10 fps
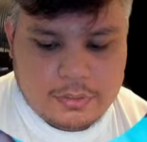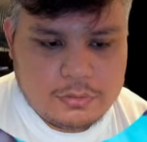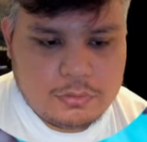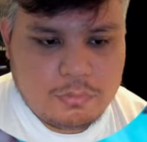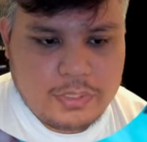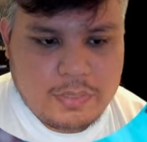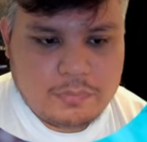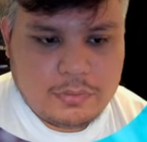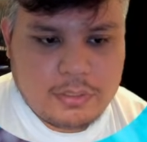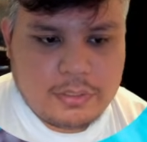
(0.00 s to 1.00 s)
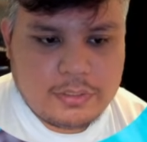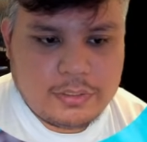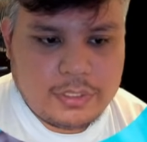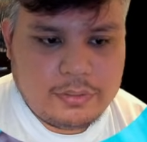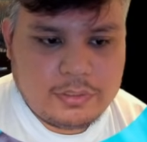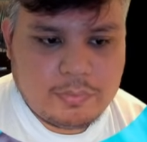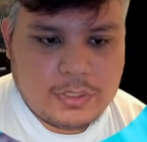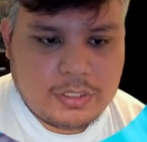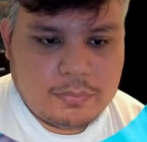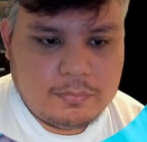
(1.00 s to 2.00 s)
So we have Terraria here at the
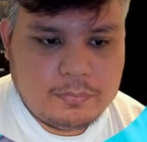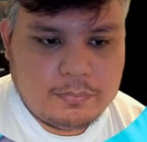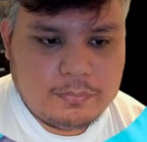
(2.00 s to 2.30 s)
bottom.